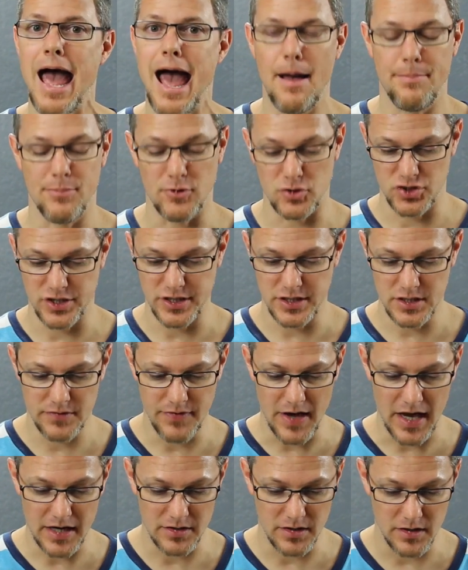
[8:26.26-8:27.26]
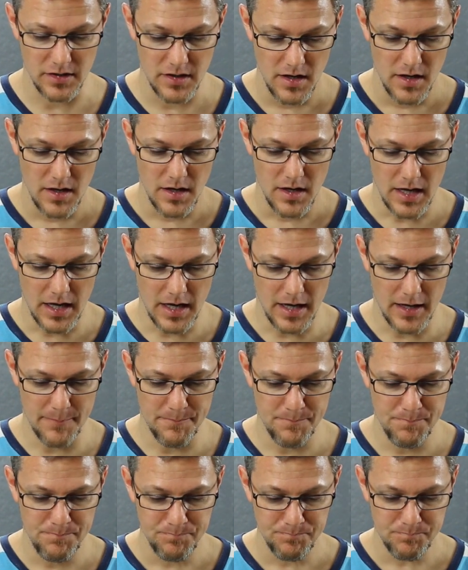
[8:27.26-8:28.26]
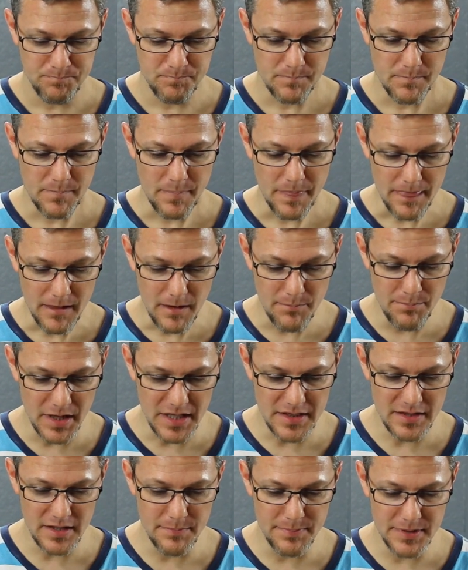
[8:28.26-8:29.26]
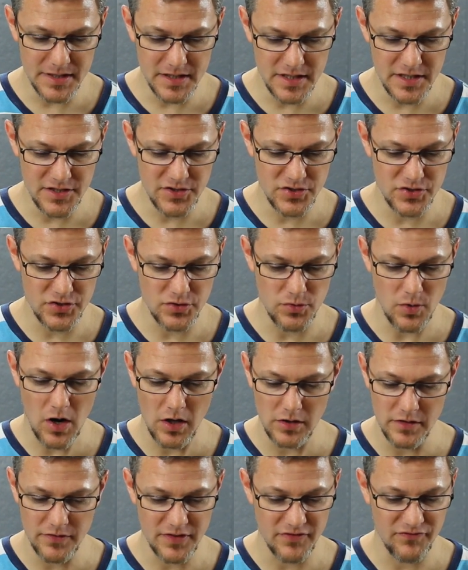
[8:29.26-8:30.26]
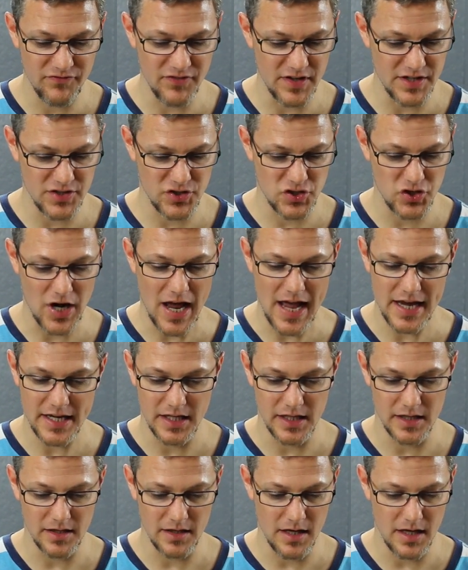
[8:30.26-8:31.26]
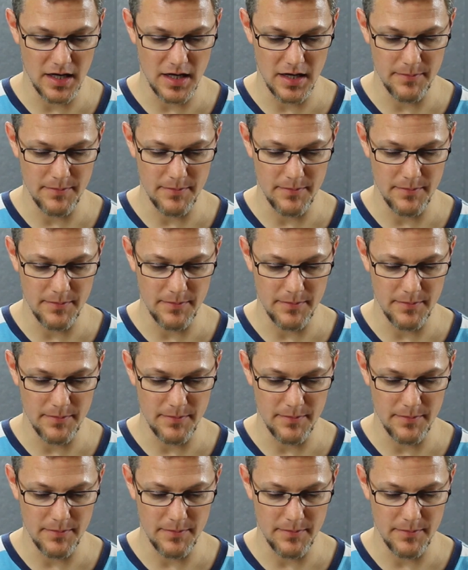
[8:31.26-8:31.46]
Apple cheese factor. But the ability to do all of the fitness tracking,